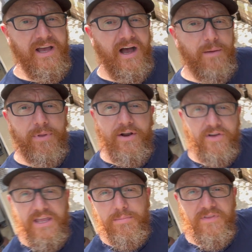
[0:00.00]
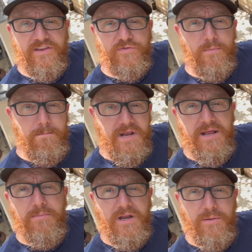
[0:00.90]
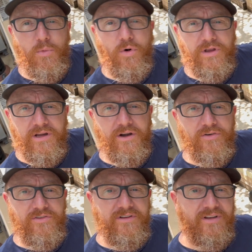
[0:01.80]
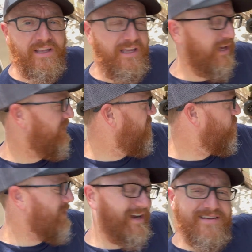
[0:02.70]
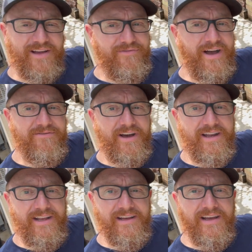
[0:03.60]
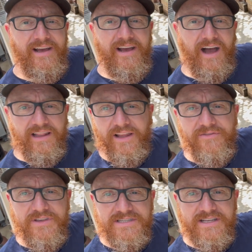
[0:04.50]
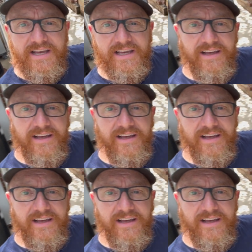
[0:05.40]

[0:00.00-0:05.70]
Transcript: I plan on keeping this for many, many more years. Again, Recteq 590. I love this thing.